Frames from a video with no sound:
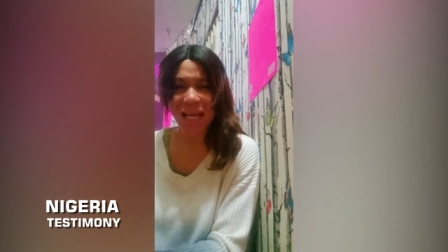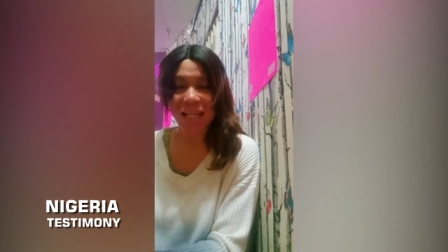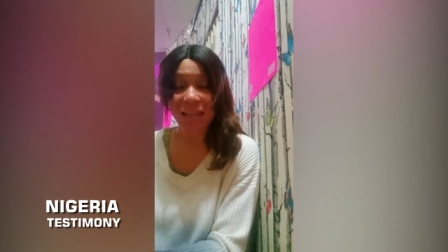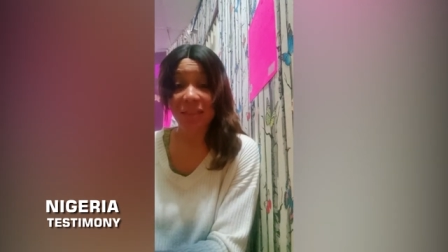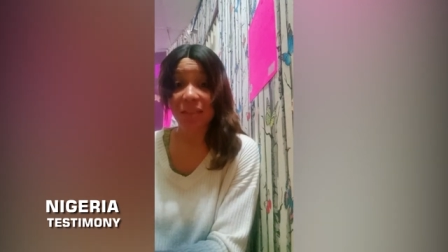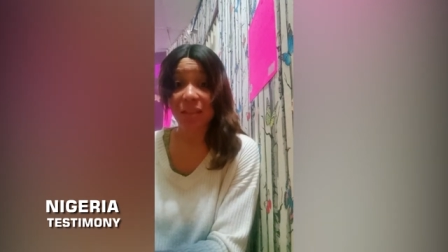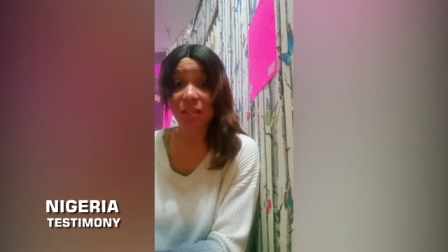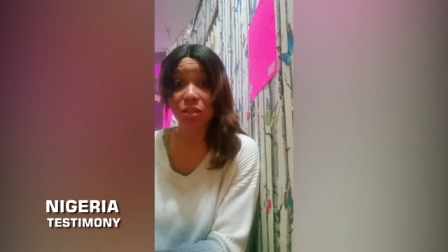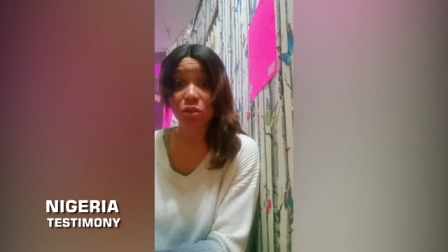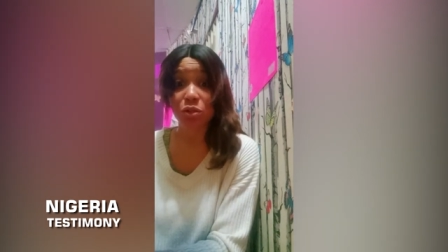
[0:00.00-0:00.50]

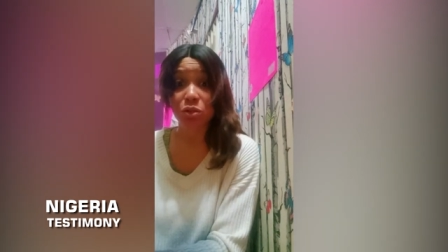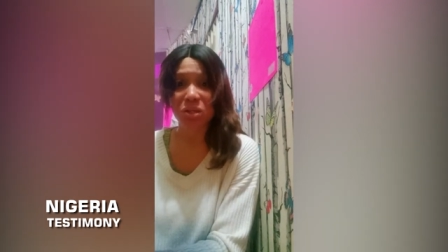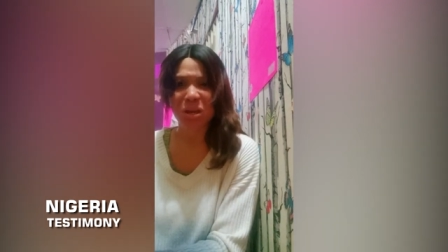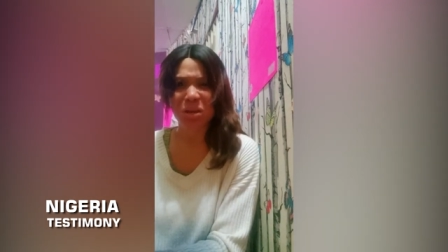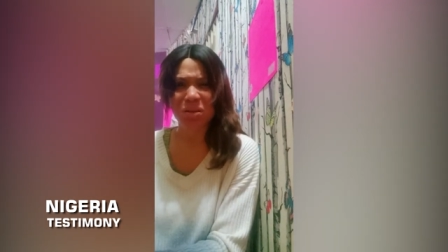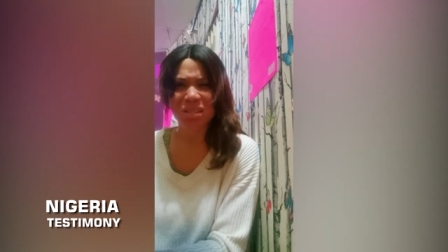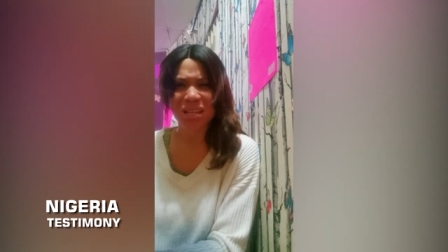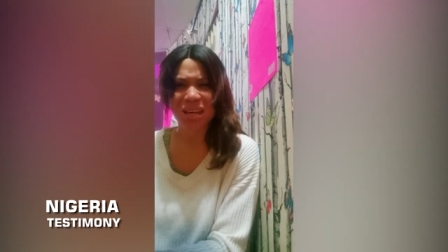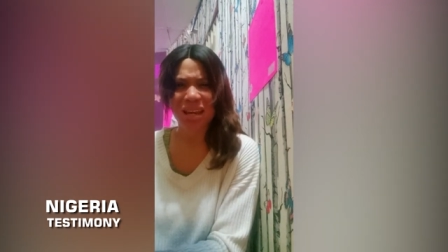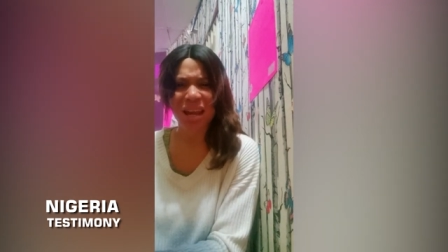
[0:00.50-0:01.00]
and thirty-two
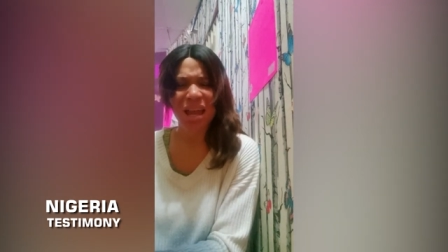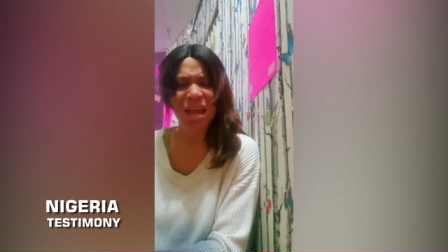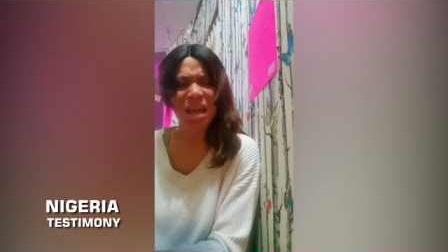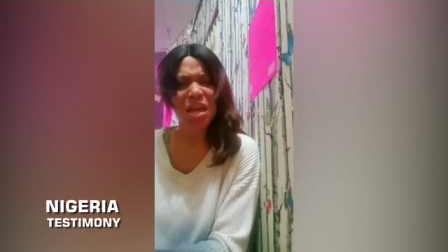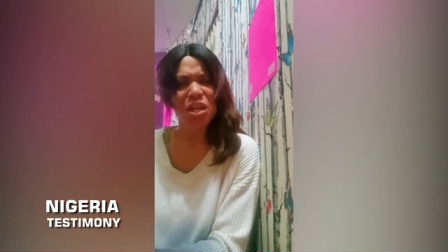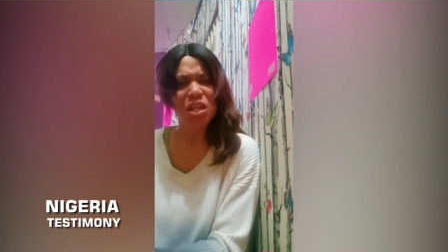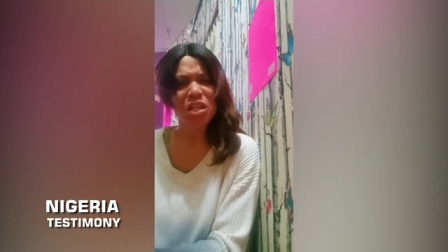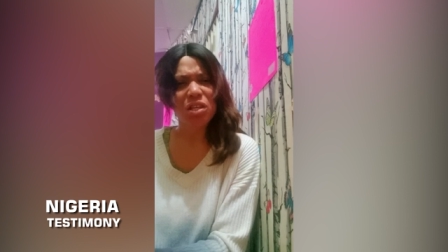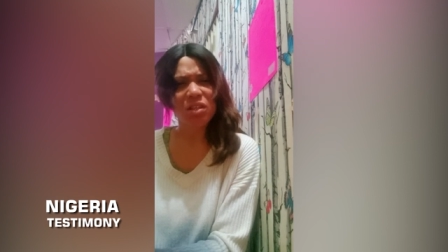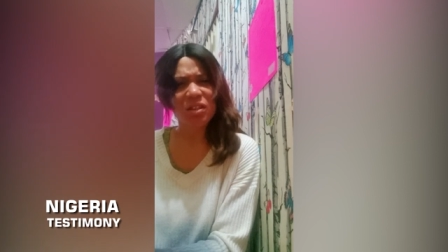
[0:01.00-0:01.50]
thousand.
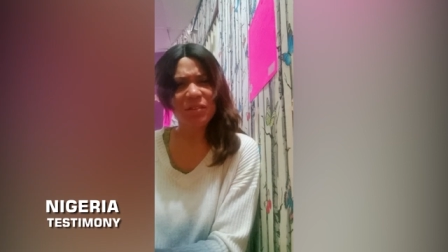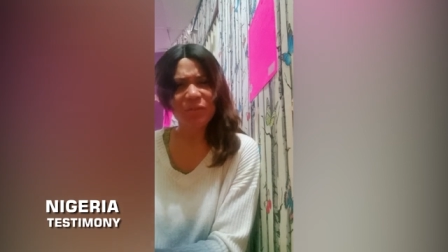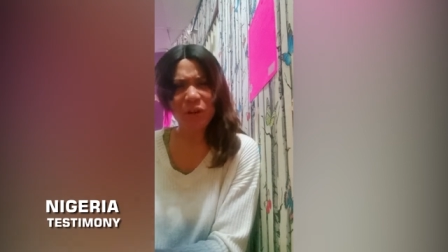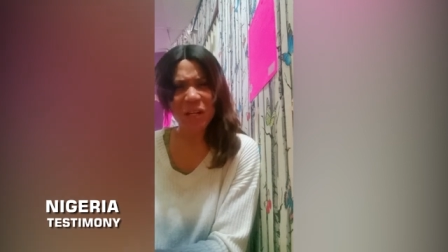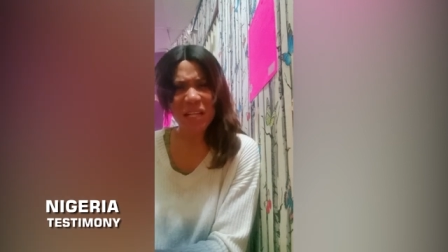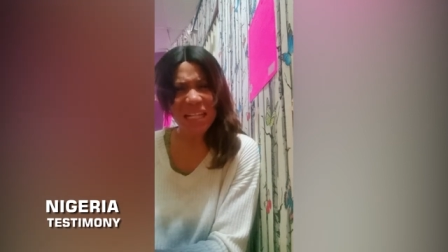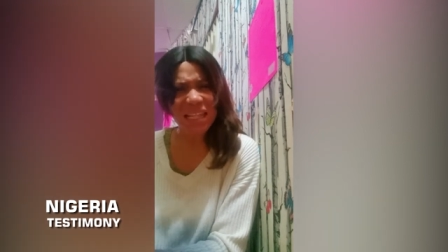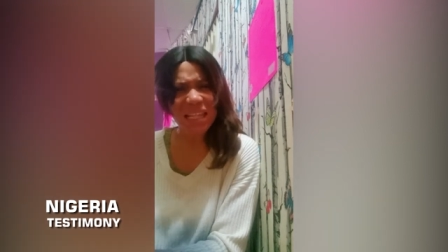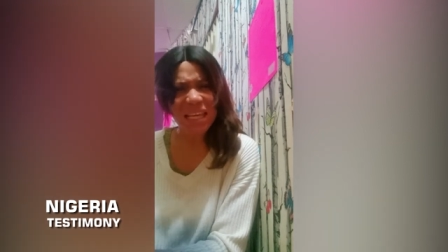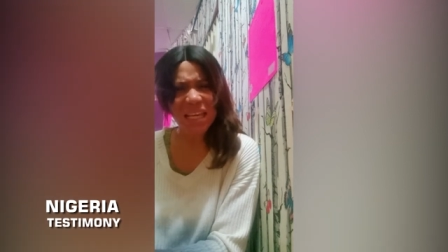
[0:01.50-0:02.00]
The
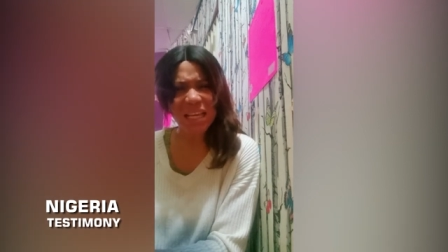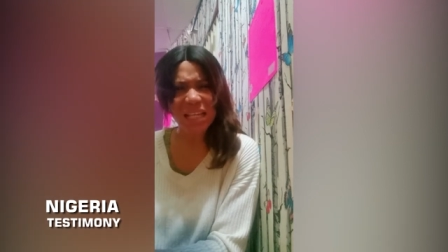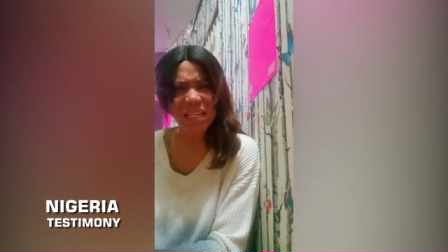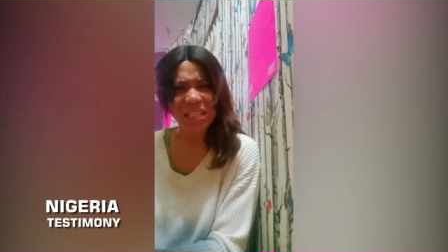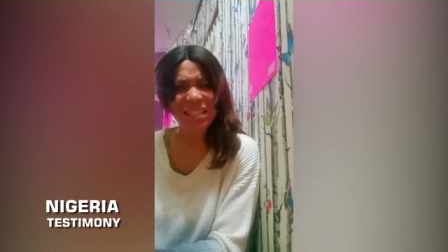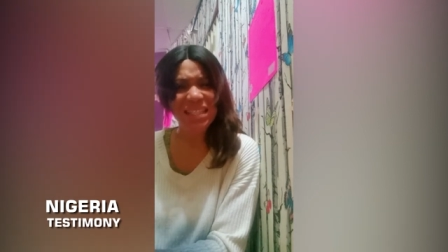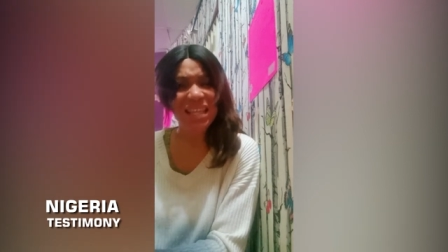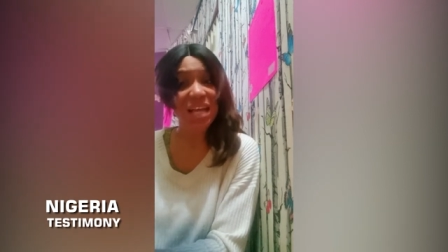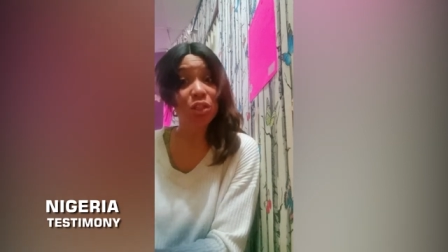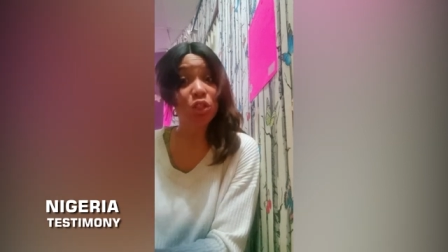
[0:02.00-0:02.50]
funny thing
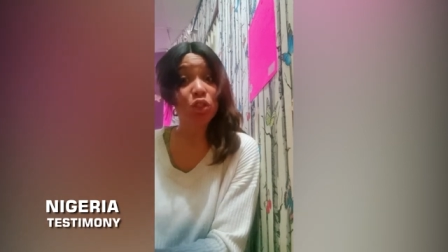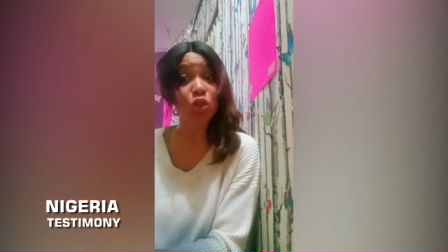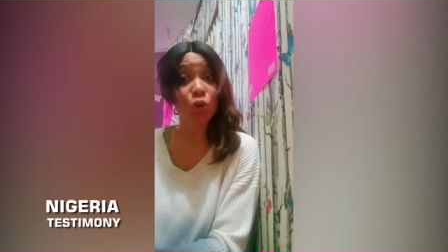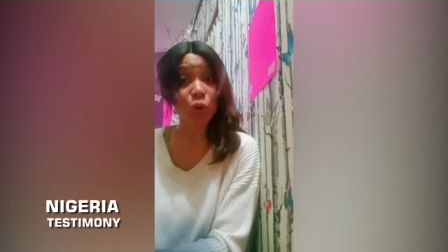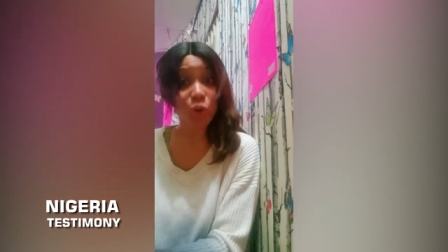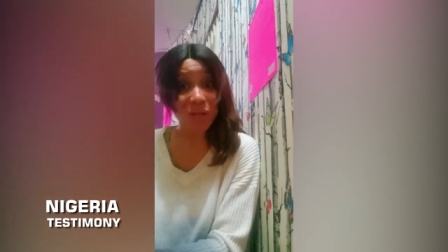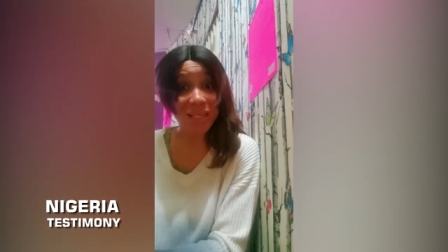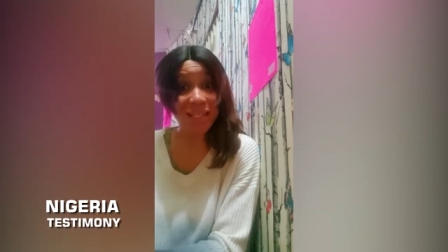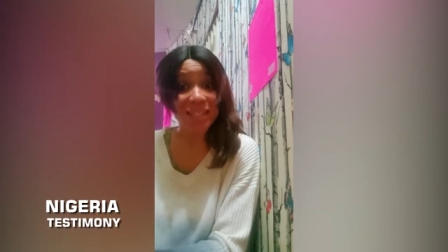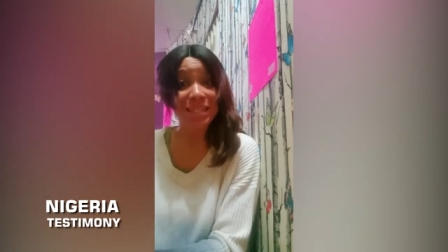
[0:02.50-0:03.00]
is that
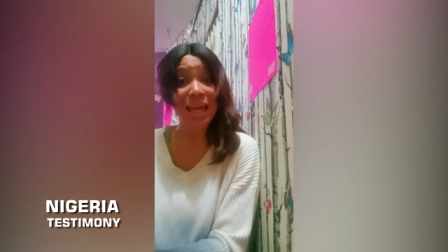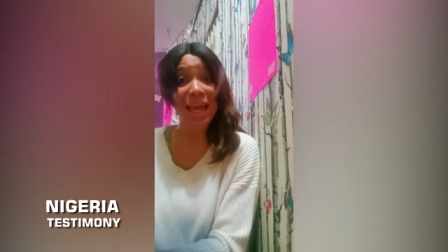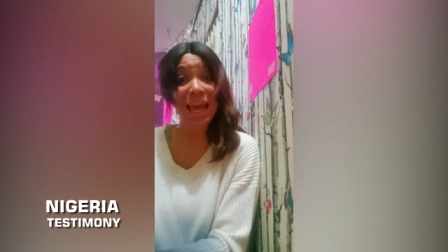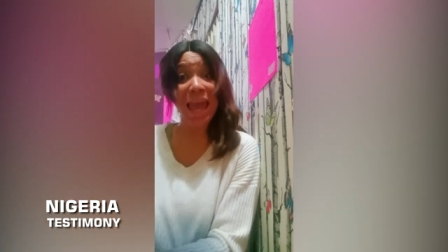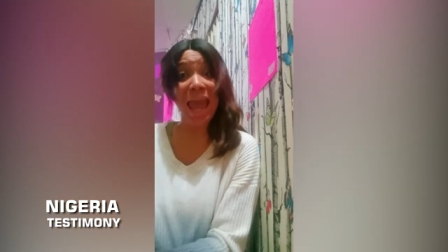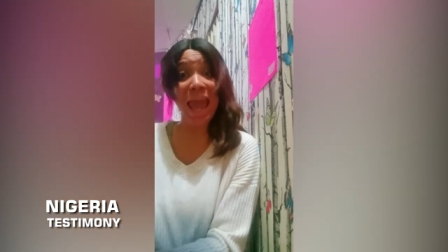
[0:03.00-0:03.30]
store is